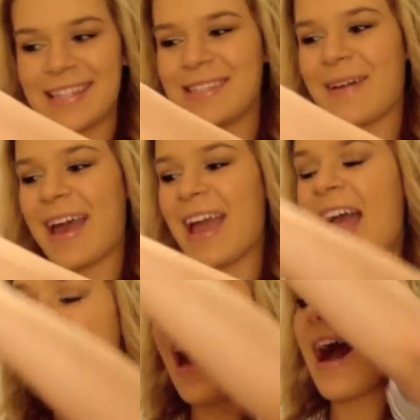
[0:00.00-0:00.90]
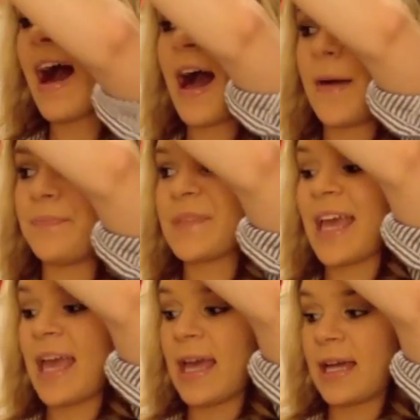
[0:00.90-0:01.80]
this way. Um,
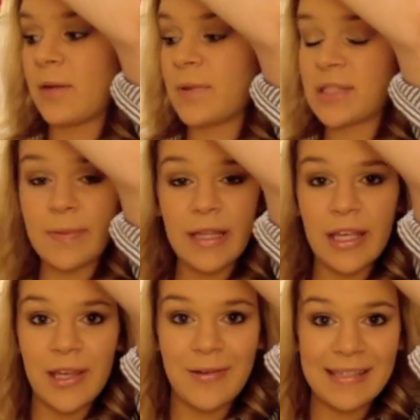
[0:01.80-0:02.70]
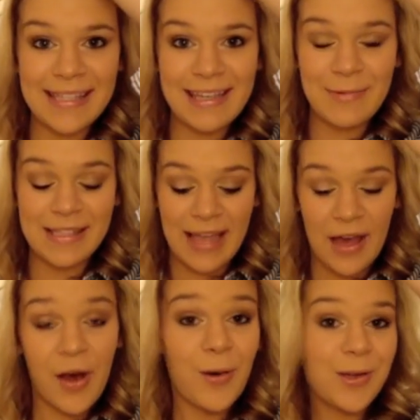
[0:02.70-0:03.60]
and what's really cute is he was
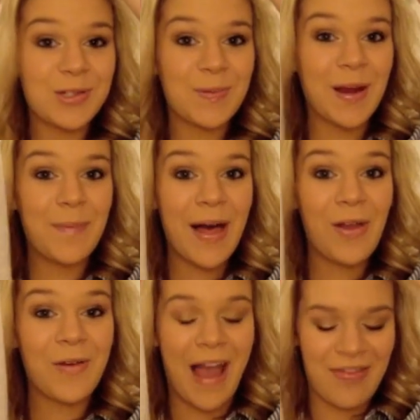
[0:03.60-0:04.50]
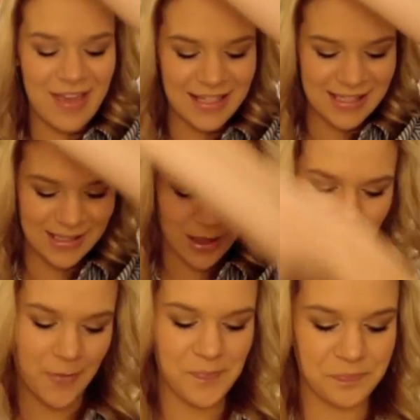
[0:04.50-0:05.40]
like, oh, you should wear a belt around this.
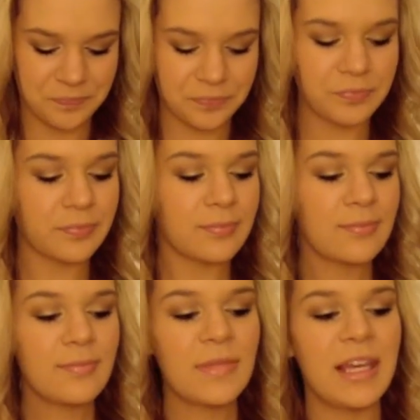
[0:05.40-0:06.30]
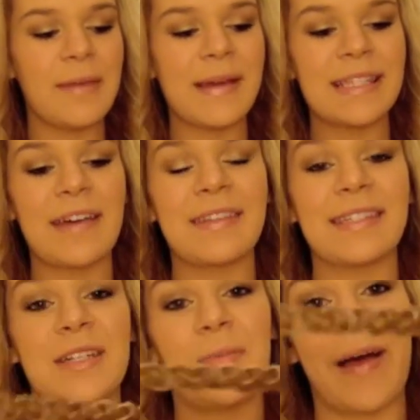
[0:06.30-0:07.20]
So he picked out
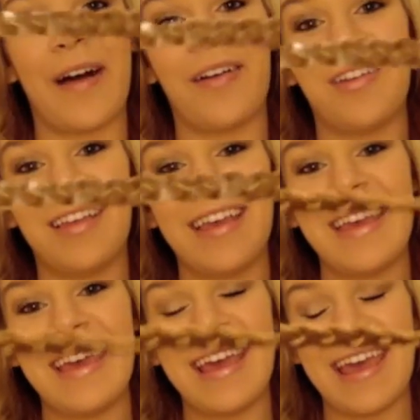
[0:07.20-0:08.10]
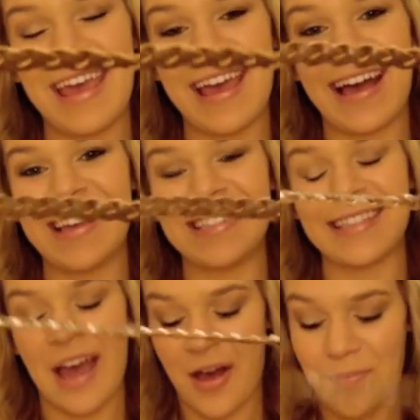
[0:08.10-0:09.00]
this little belt
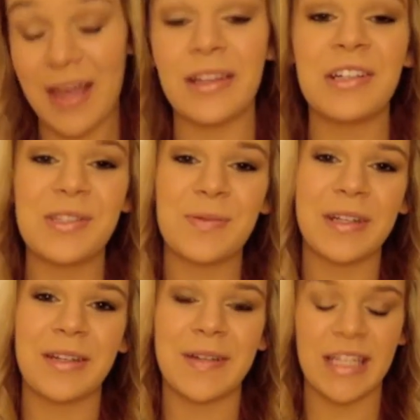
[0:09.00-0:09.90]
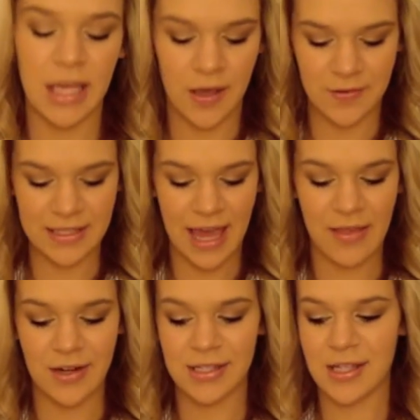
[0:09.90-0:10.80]
and um, it looks really really cute
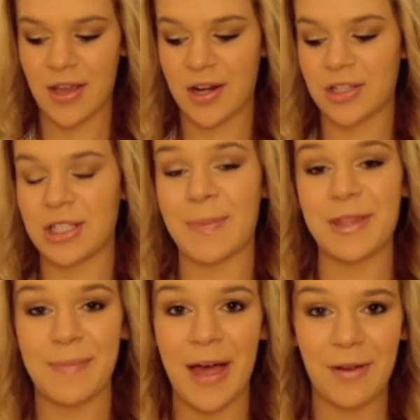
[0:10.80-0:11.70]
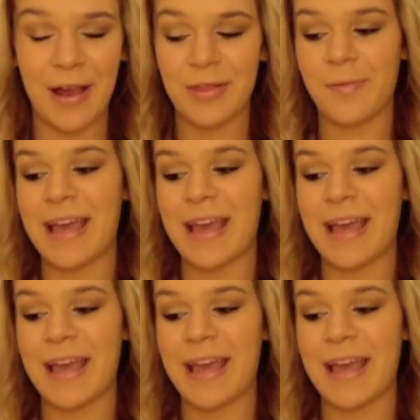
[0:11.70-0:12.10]
together so you know just put the belt around the